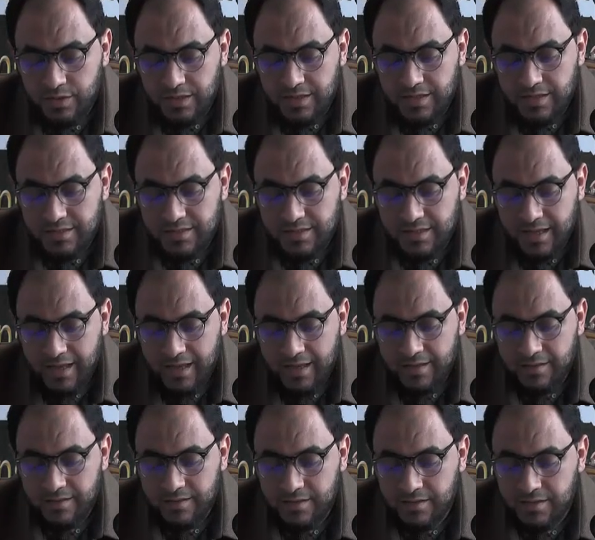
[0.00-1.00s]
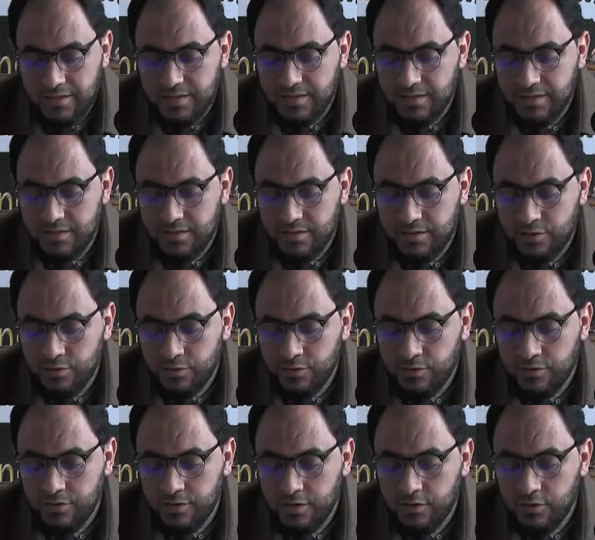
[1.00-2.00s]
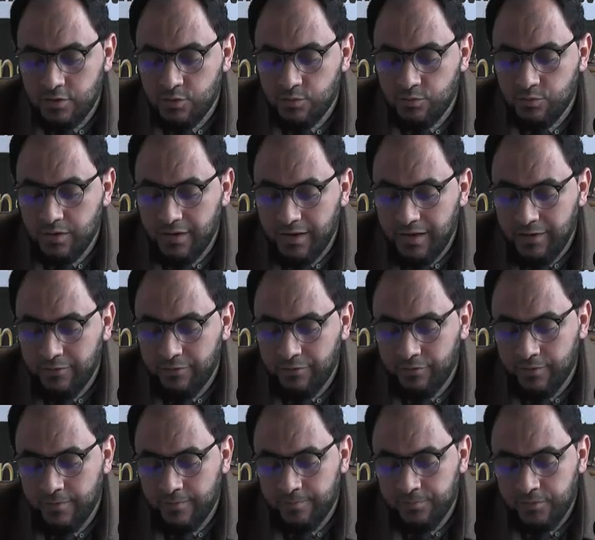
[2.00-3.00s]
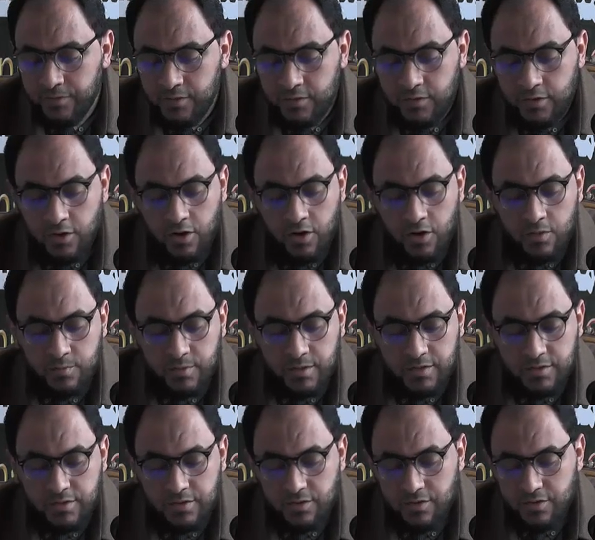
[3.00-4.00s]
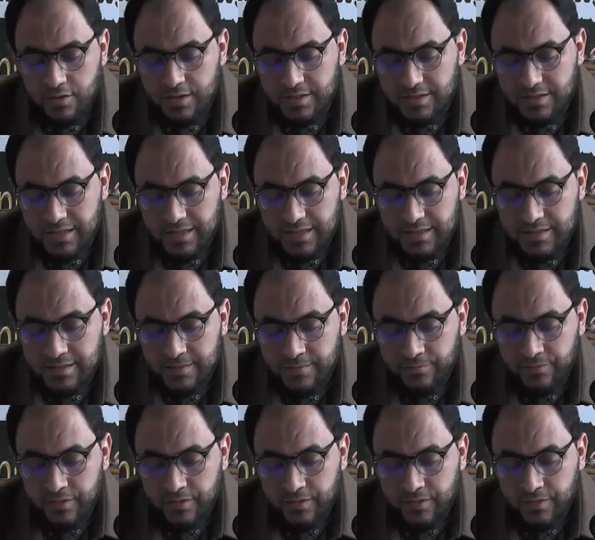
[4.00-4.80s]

ease and the distress turned into relief. The Almighty Allah says,